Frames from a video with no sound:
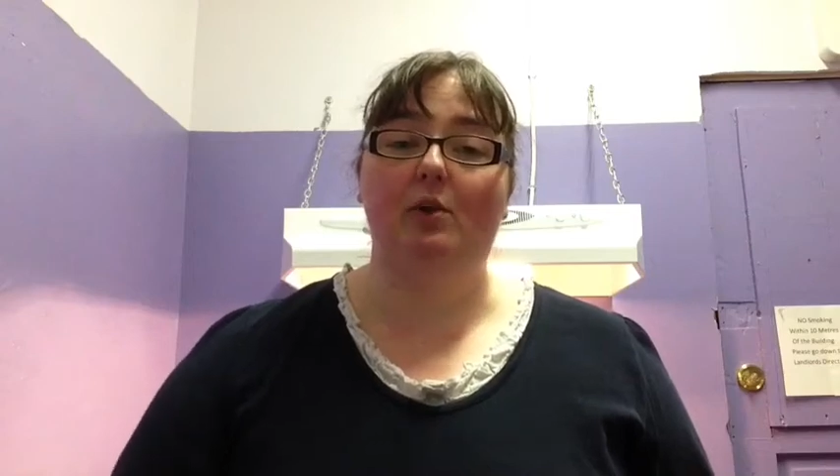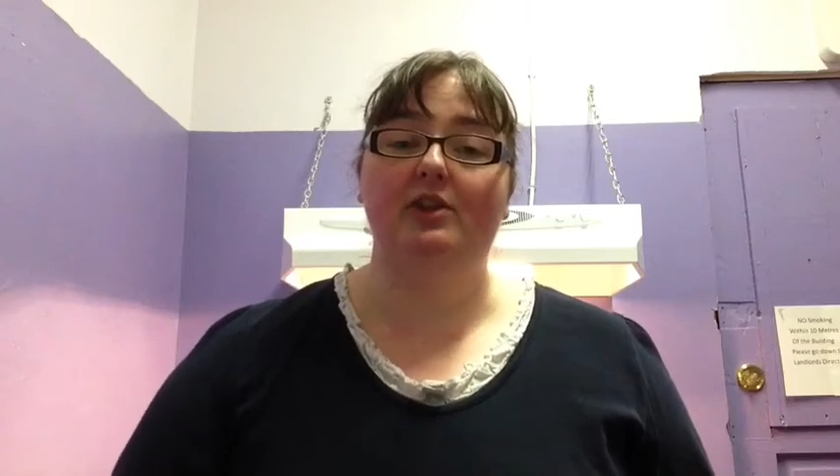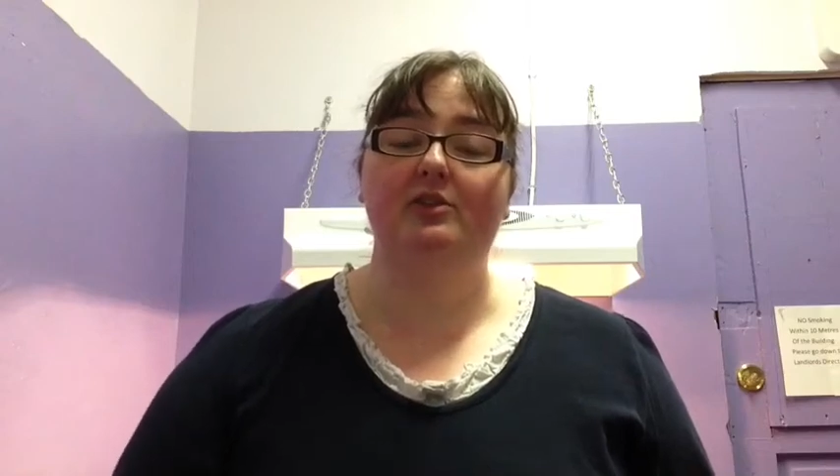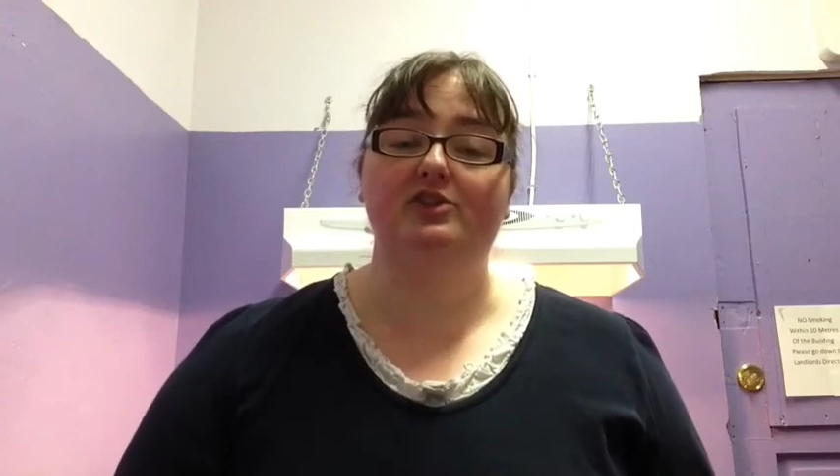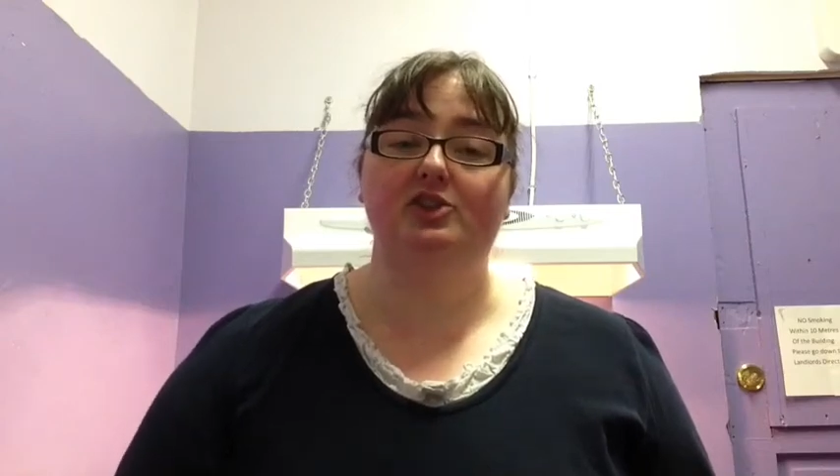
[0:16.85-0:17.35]
one of
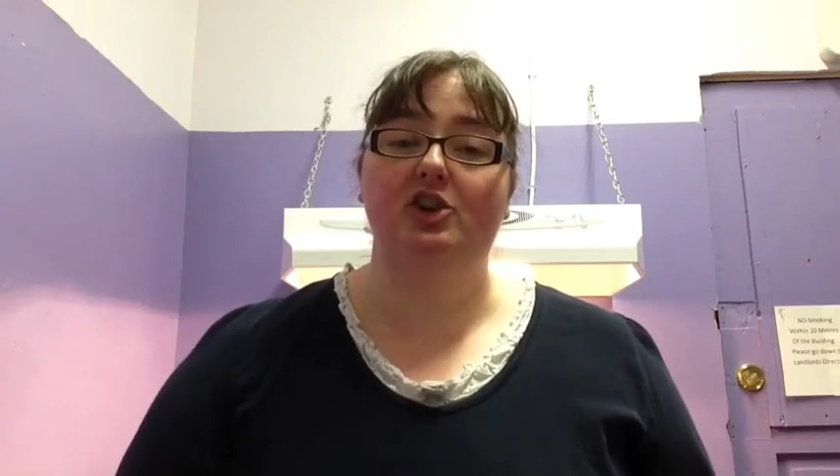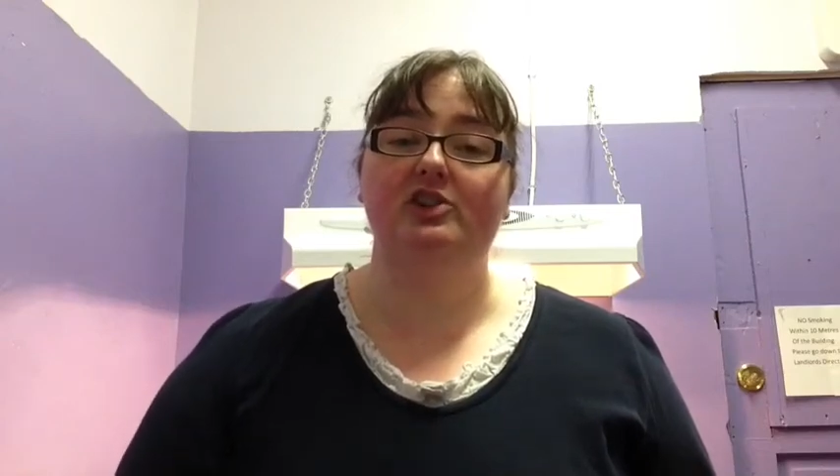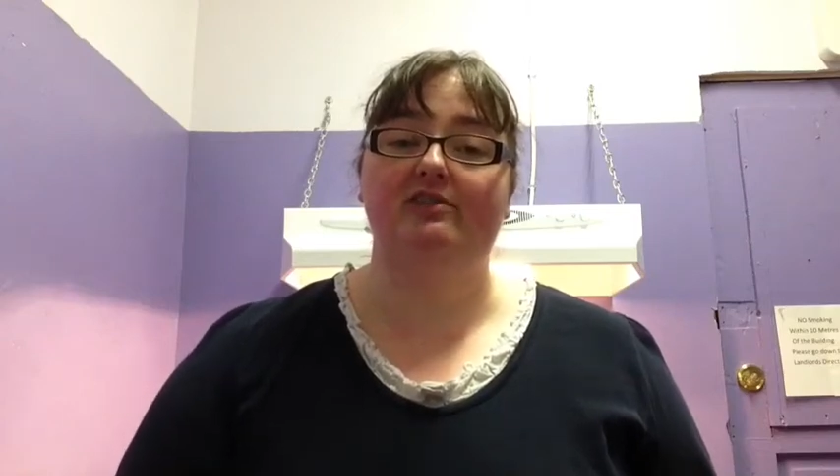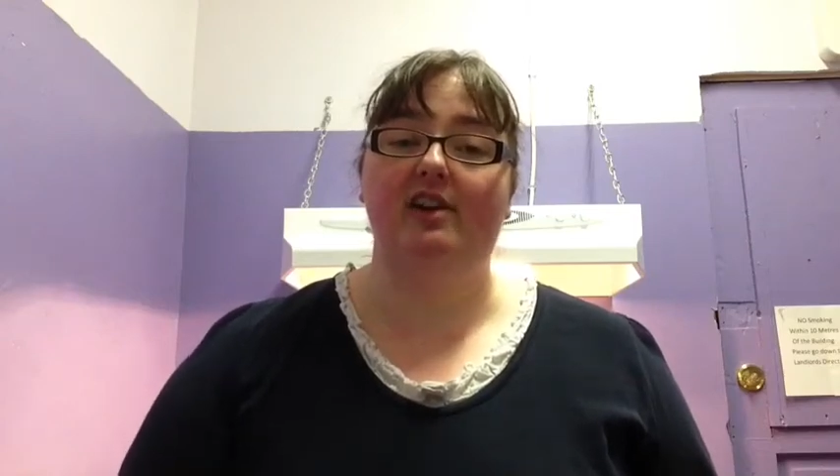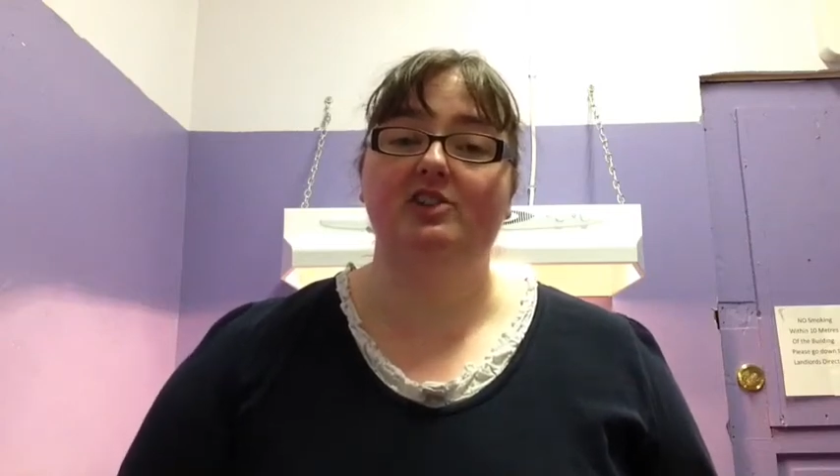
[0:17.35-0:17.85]
those church
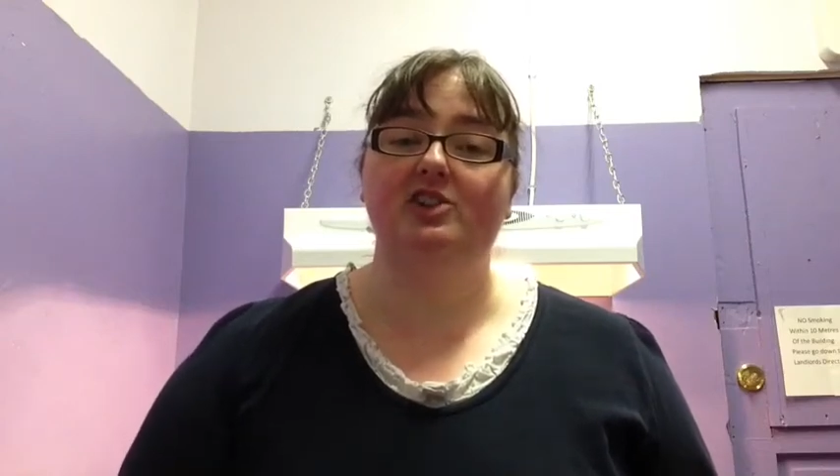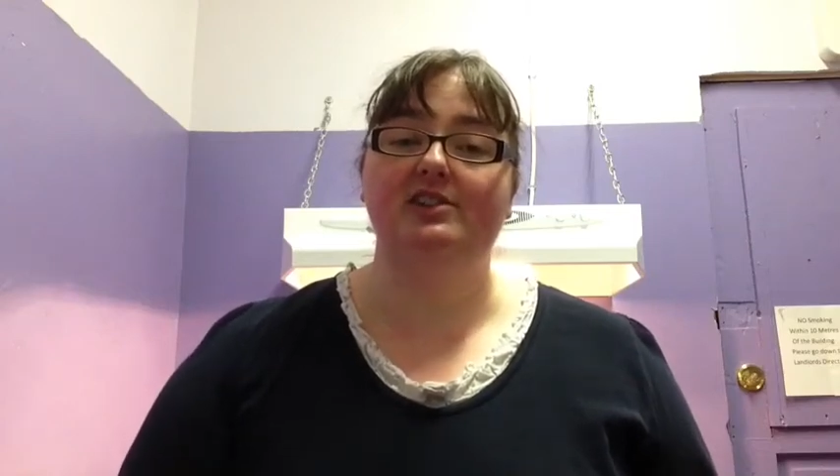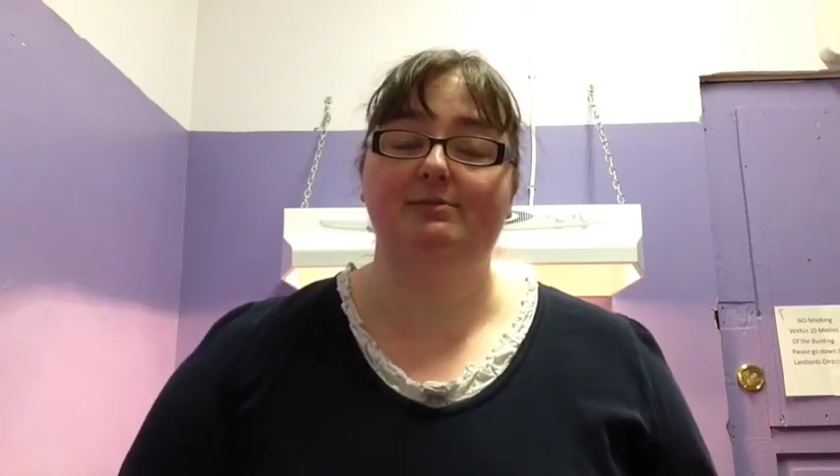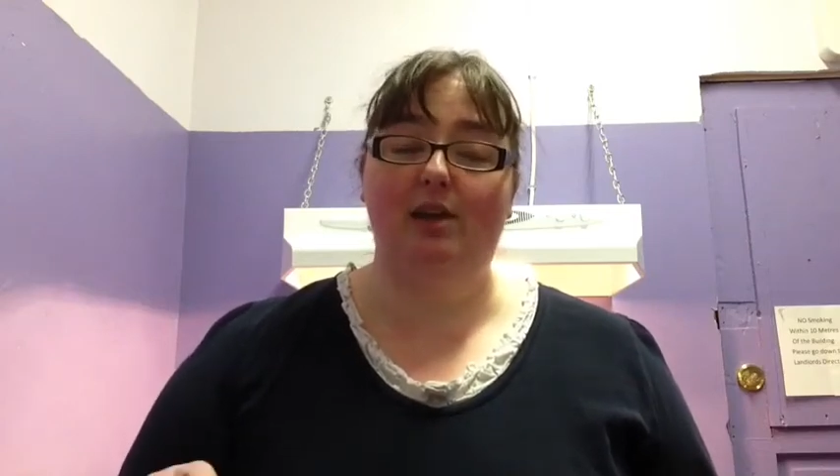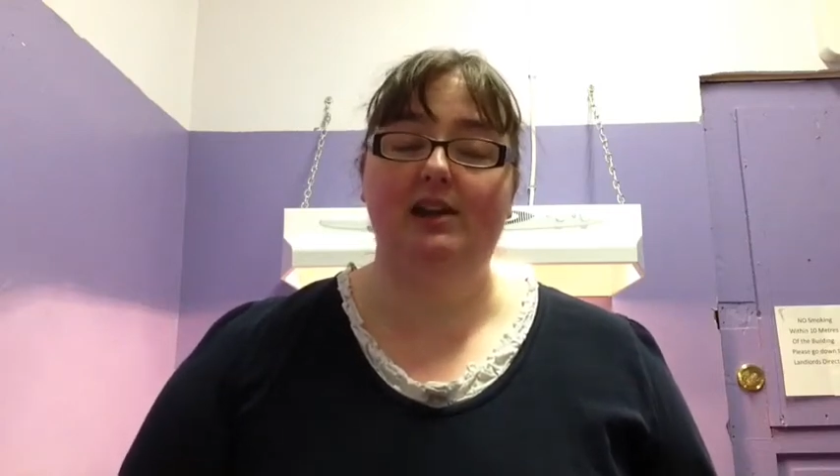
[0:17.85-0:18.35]

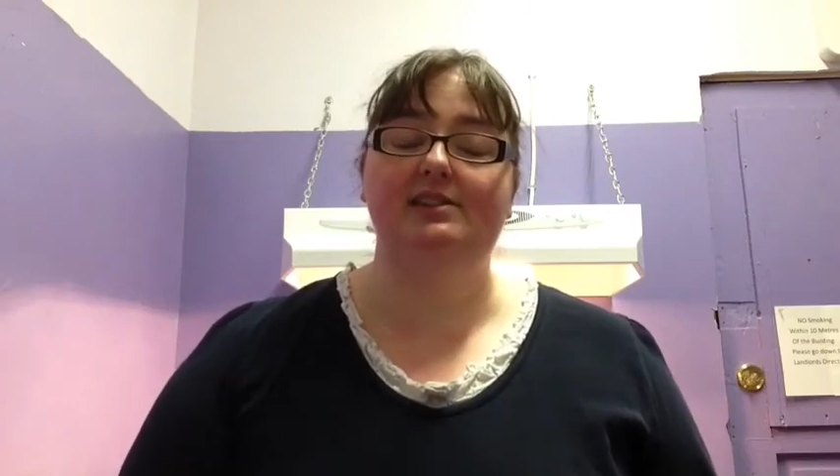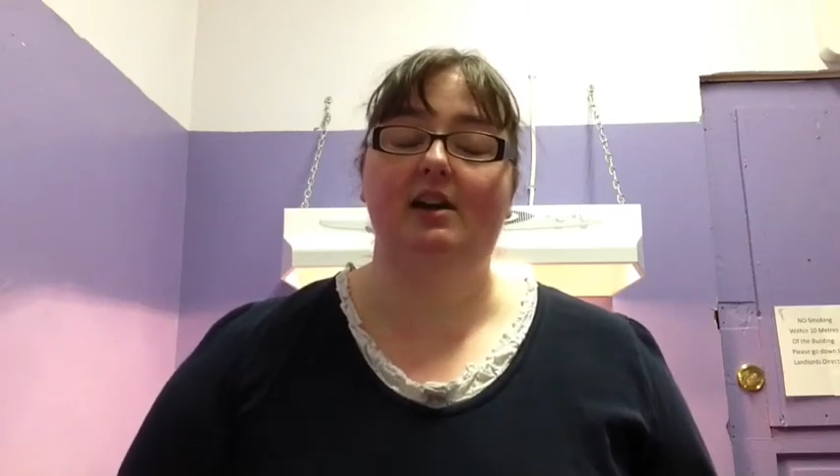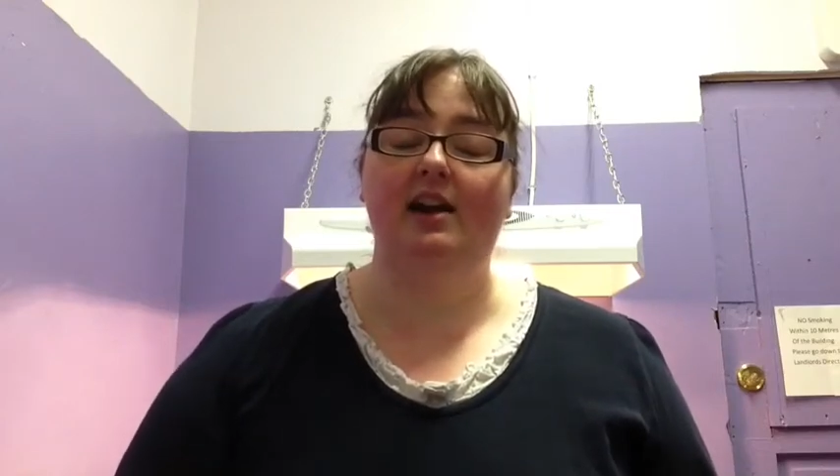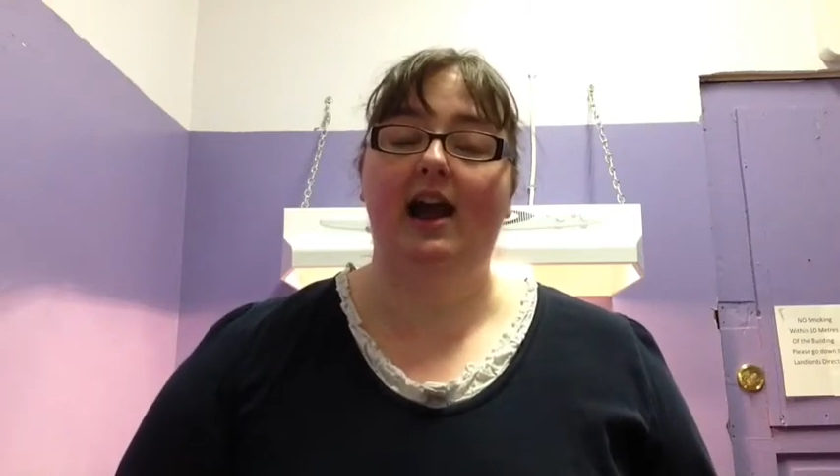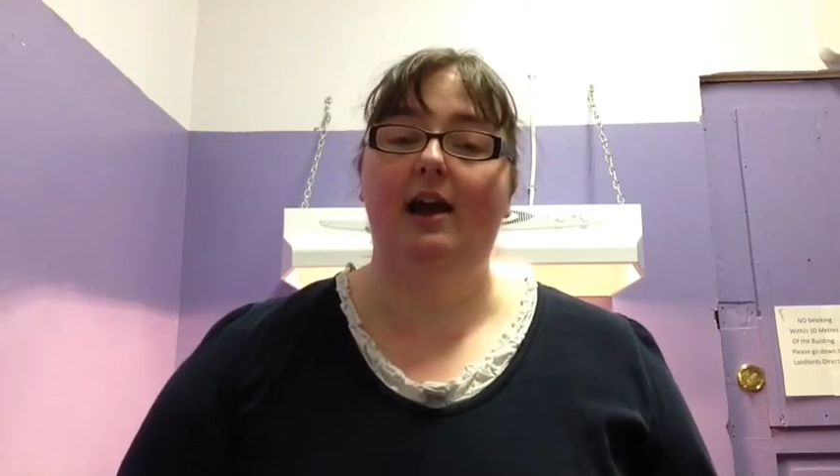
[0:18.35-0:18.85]
functions based
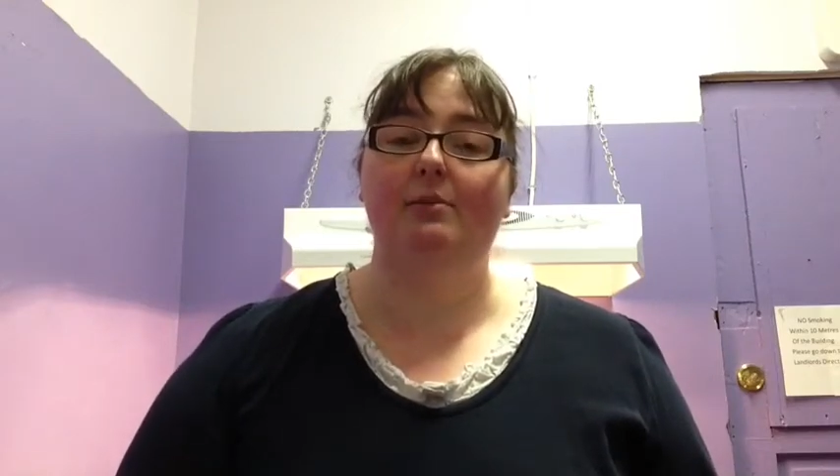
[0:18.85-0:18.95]
on how